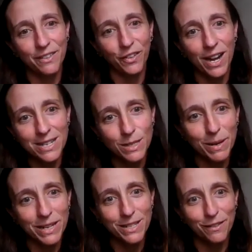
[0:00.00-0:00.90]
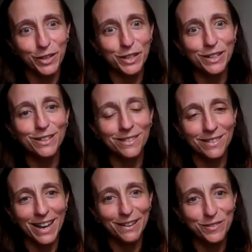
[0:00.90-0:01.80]
different aspects of your
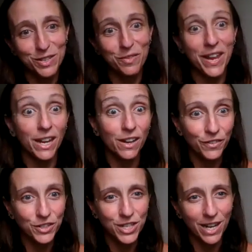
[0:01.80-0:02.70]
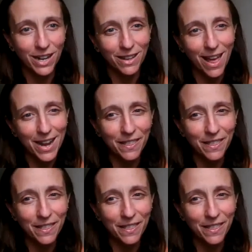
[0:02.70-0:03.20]
life. So thank you for sharing that.